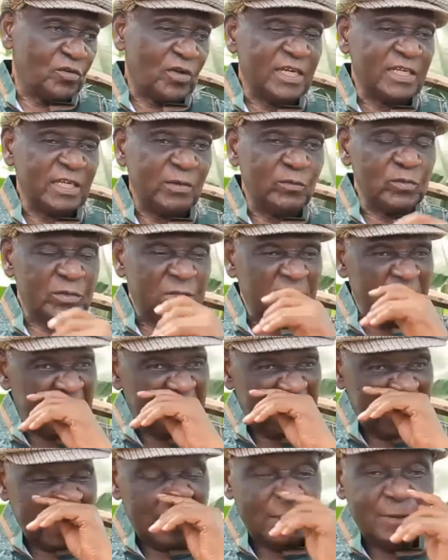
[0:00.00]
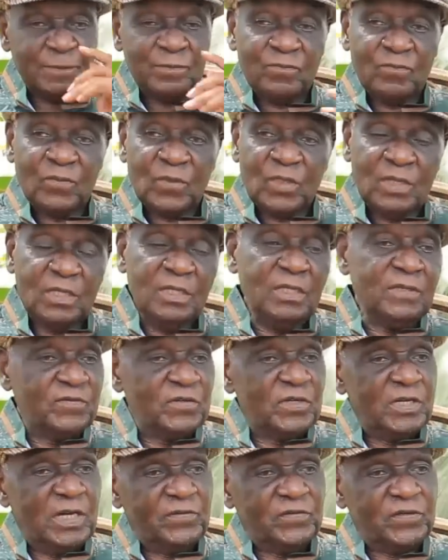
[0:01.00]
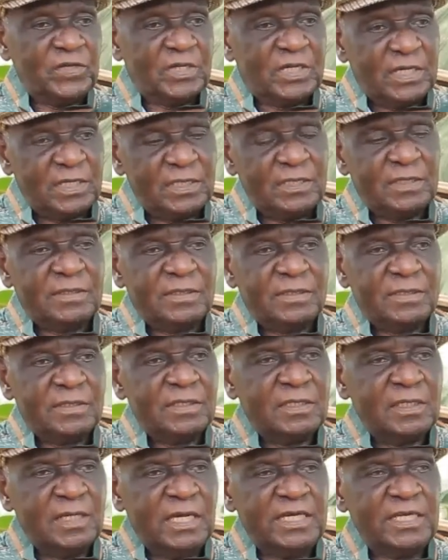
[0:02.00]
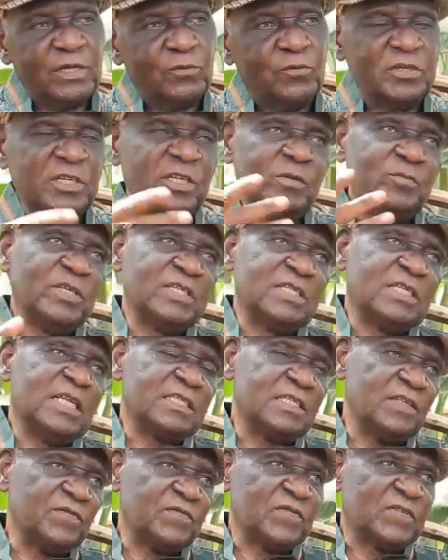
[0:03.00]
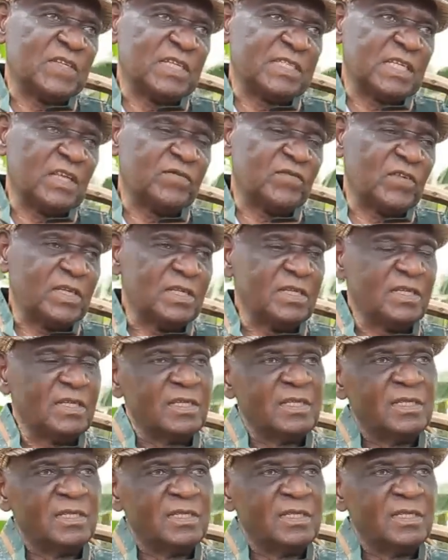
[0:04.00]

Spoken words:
Uganda music. Even in Africa, Ghana got independence in 1957.